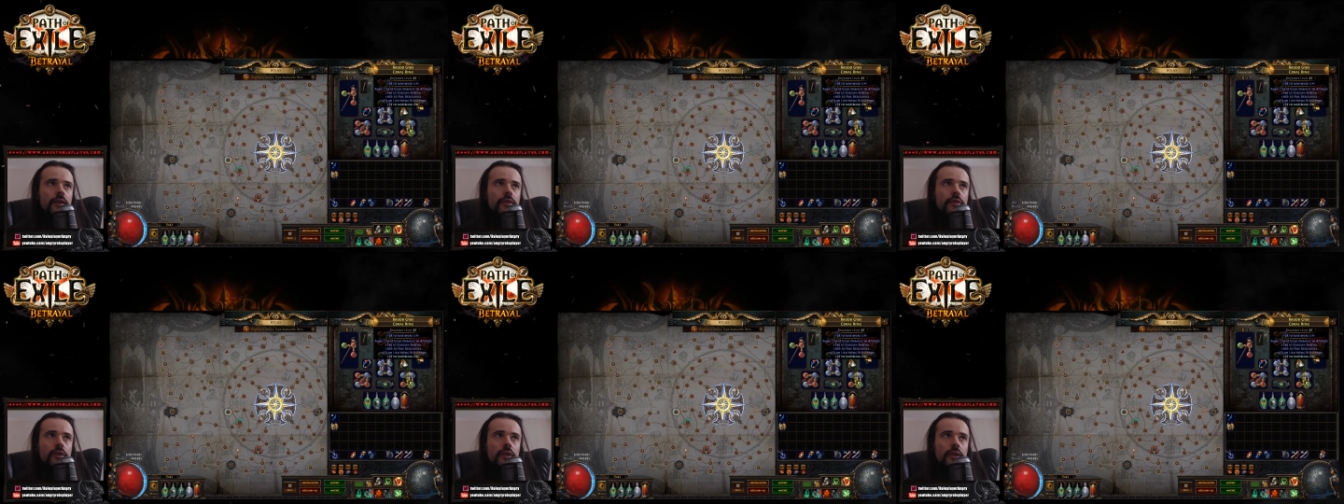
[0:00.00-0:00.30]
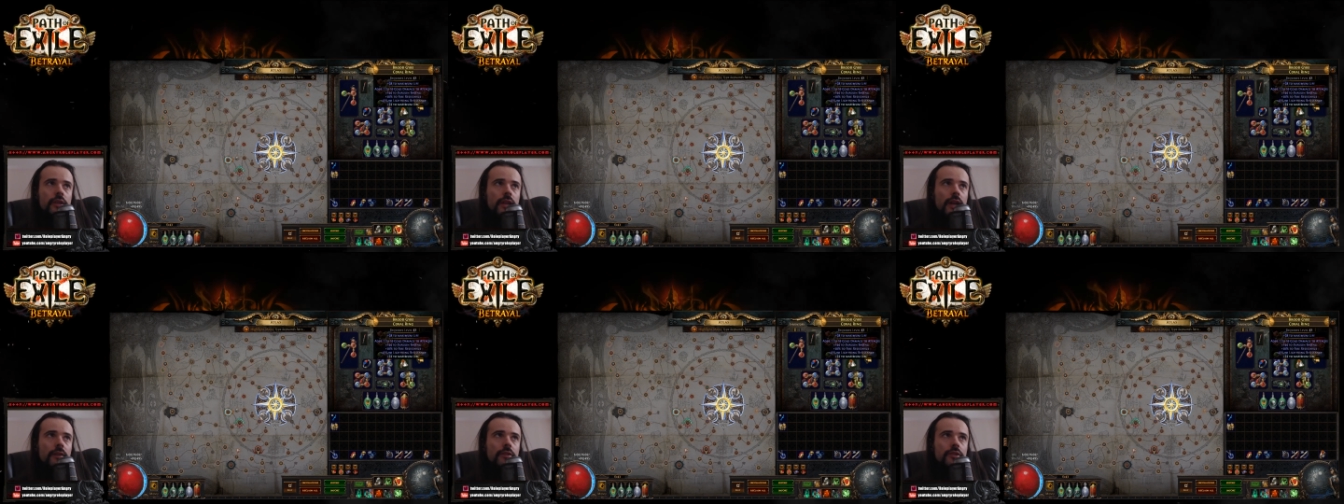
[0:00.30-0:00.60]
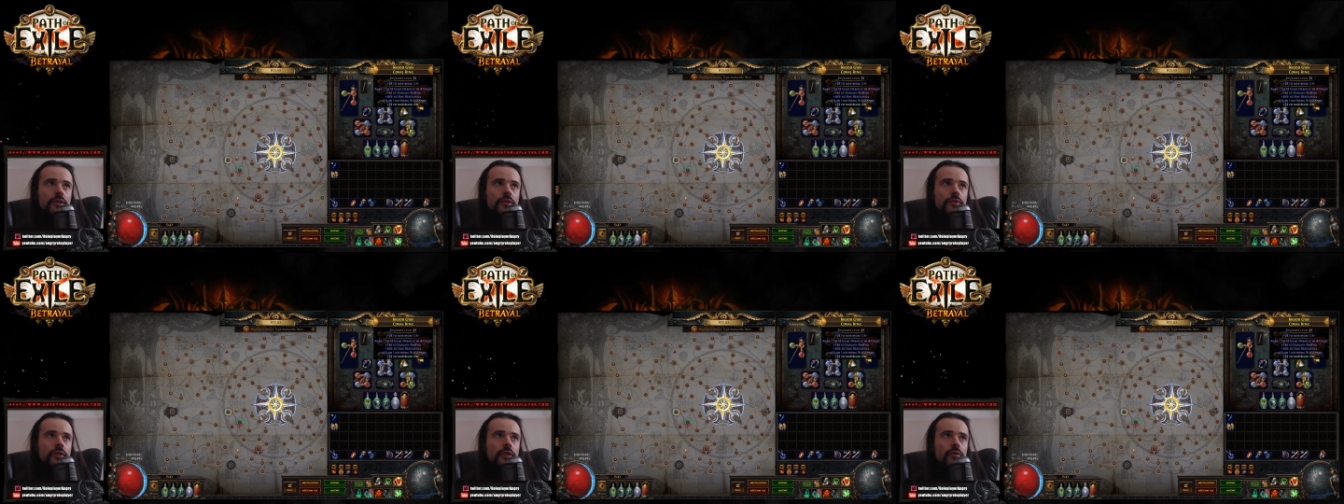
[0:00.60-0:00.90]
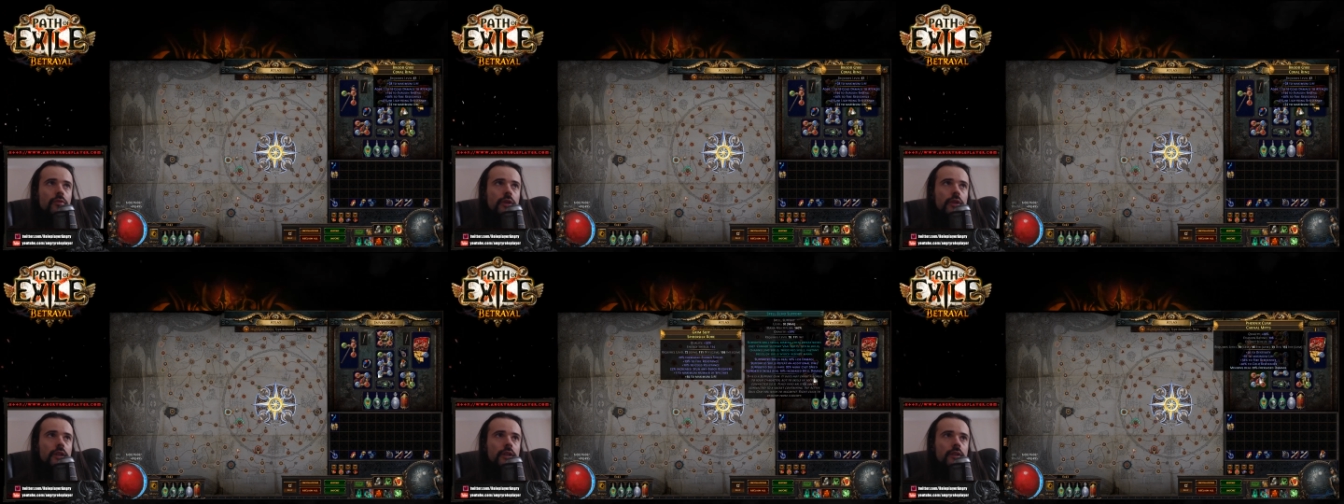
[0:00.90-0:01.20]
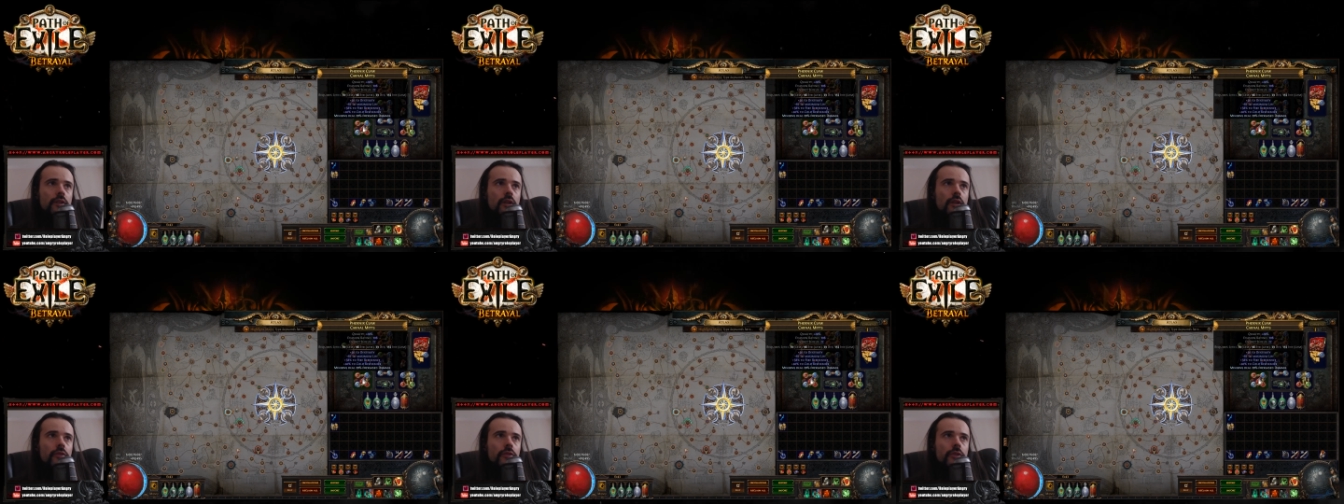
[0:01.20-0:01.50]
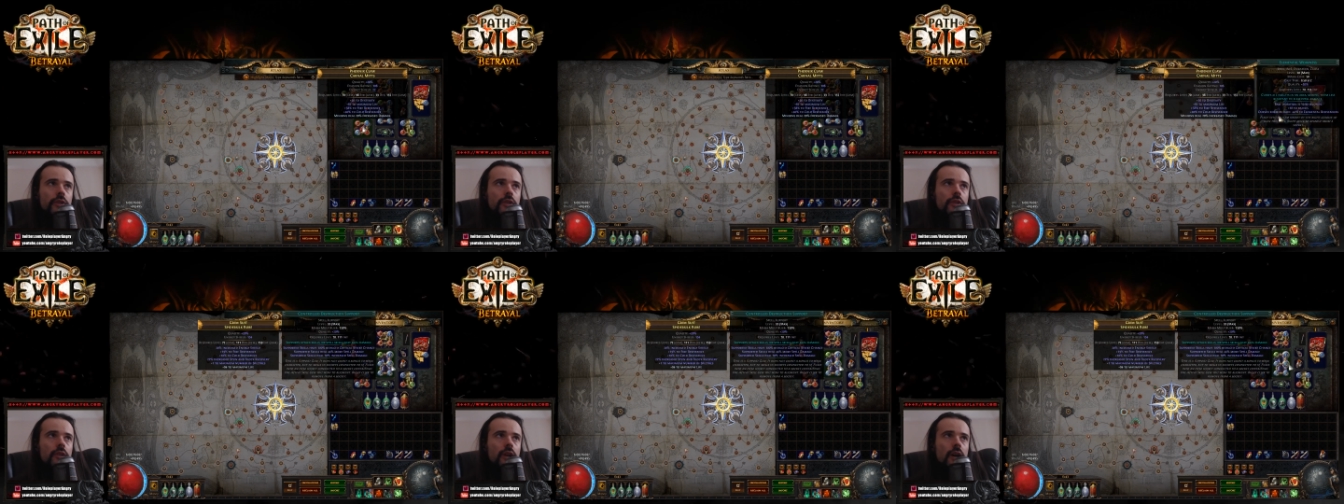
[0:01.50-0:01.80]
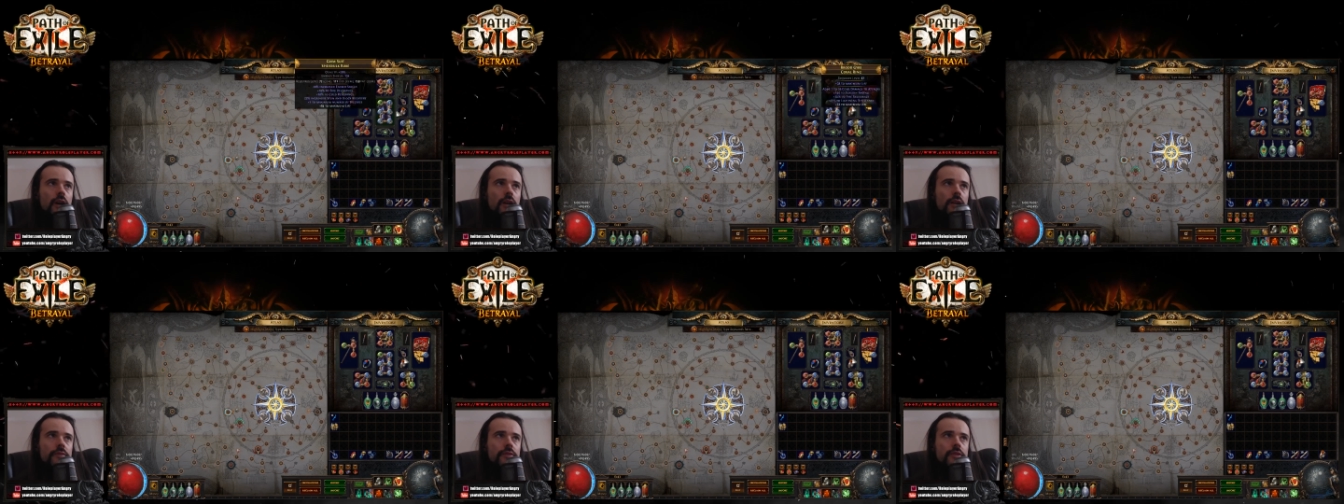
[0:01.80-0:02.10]
You can have it on the ring, on the
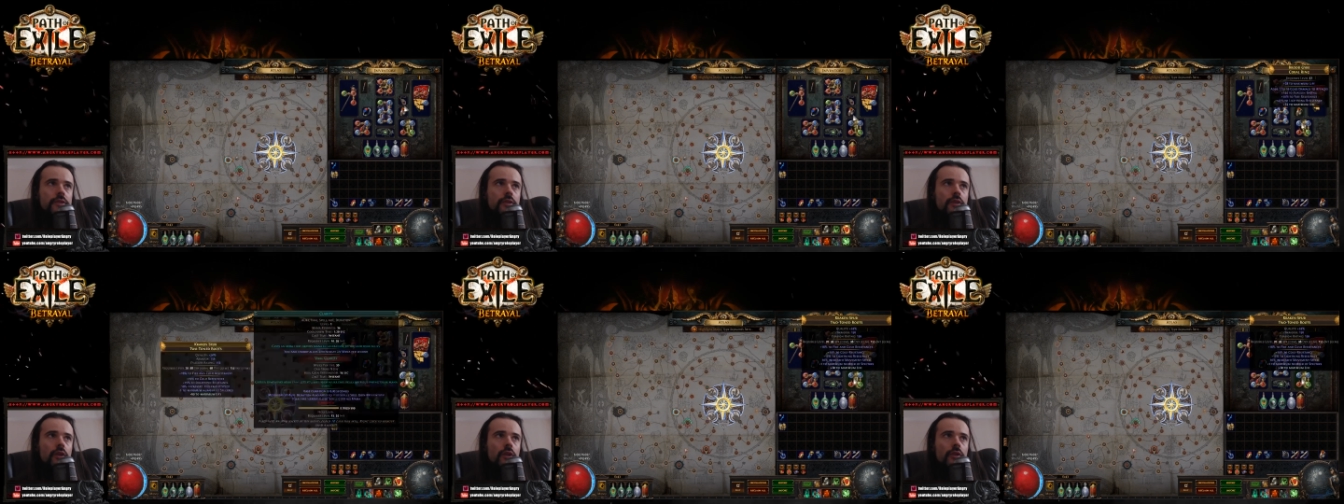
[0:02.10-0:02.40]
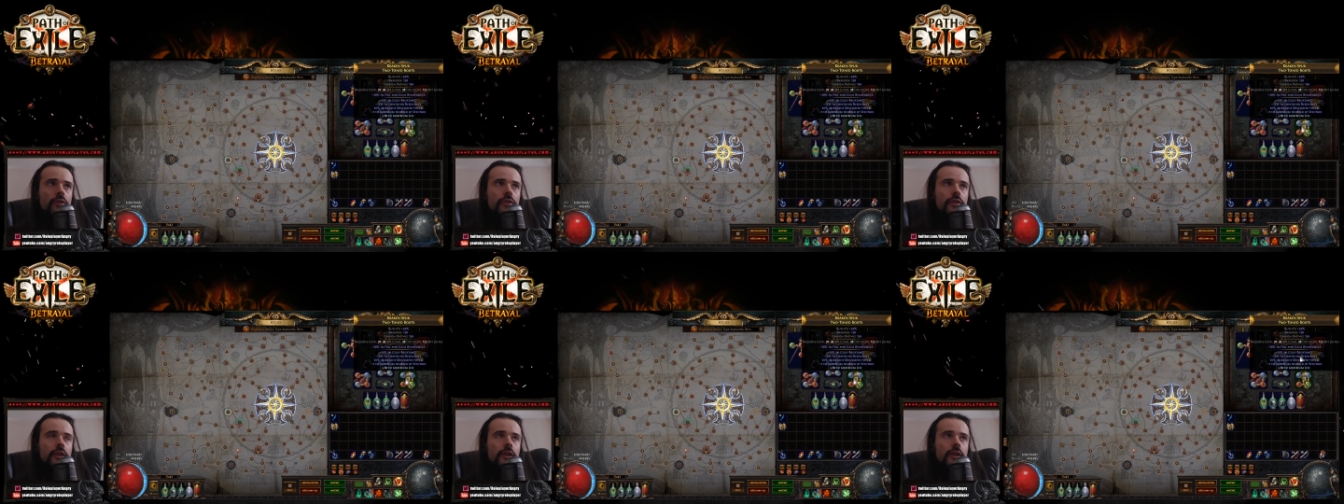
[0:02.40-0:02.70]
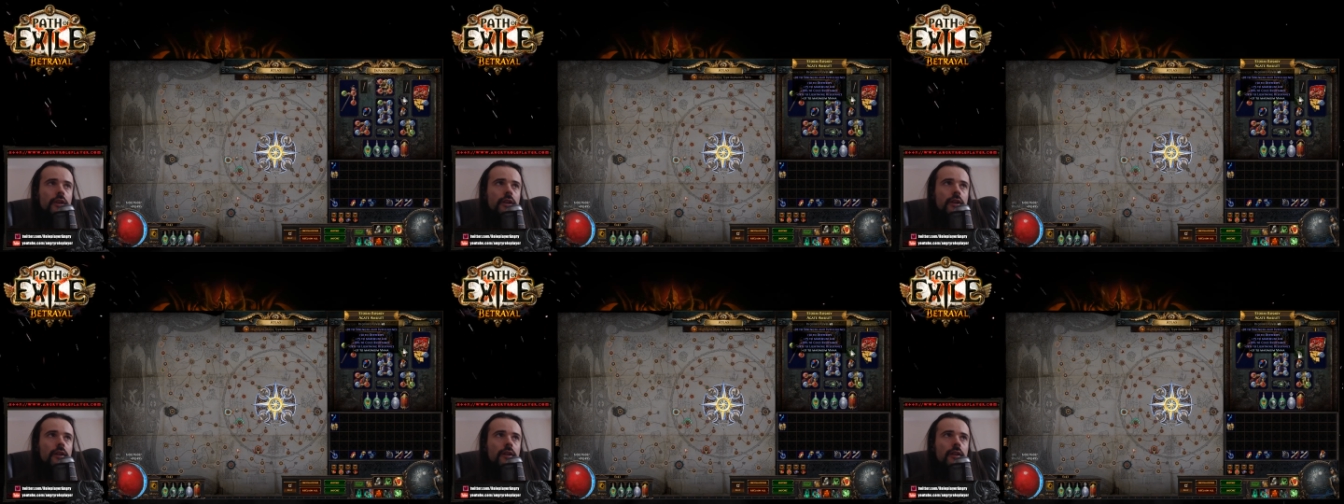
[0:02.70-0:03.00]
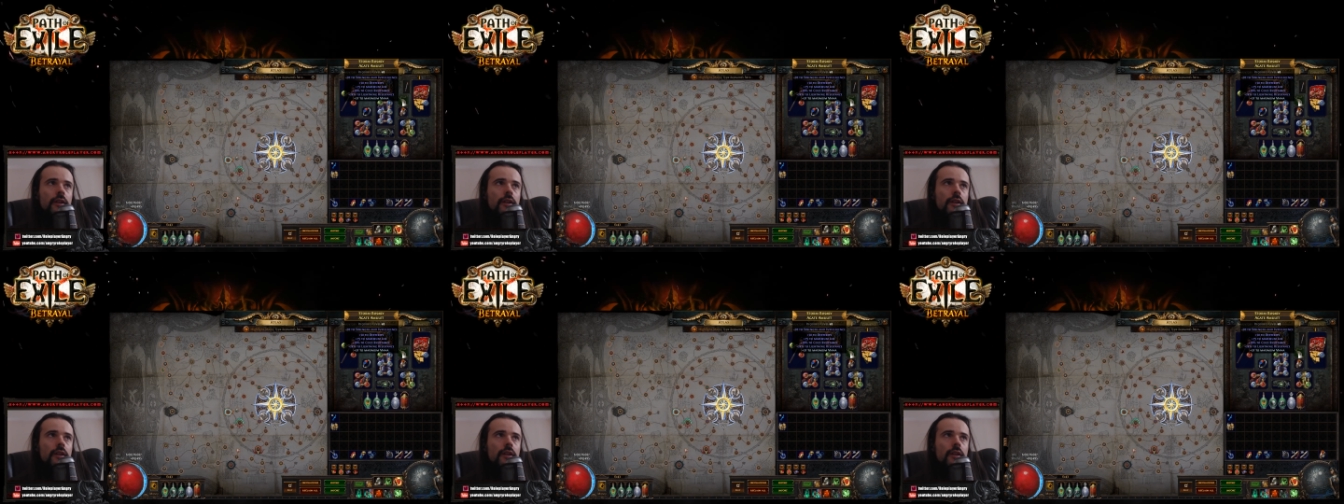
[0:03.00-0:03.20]
gloves, on the